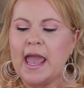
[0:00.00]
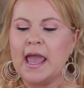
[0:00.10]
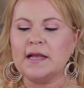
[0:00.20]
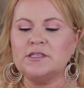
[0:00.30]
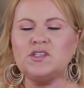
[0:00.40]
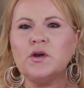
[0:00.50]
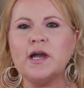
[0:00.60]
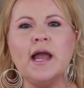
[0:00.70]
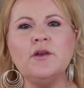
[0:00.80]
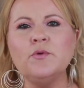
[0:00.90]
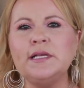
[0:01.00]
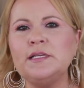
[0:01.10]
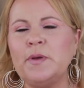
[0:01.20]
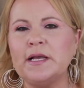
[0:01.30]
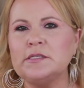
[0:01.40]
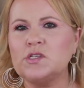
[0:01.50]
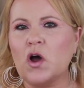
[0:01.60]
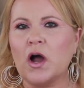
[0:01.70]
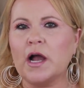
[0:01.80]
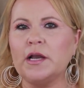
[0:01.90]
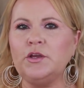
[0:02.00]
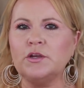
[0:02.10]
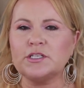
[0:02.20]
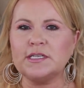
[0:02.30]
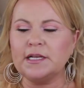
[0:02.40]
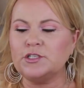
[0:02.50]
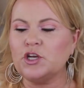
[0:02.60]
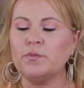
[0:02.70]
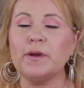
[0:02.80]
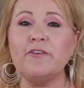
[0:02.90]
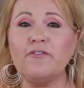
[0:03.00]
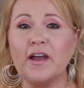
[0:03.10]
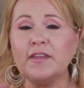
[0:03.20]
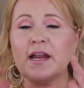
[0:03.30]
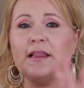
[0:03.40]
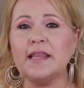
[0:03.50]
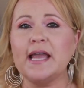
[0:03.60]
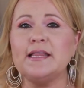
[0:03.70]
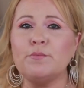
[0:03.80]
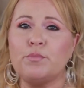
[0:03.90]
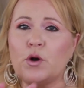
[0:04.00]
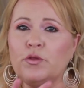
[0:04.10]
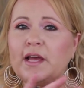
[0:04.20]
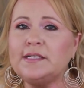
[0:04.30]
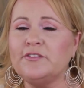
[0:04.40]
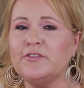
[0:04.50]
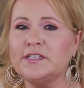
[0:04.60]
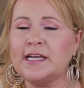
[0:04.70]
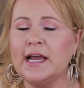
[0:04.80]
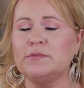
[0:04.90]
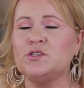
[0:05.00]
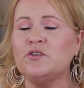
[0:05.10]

And so it kind of really depends on your skin tone, but I find that I like them both at different times.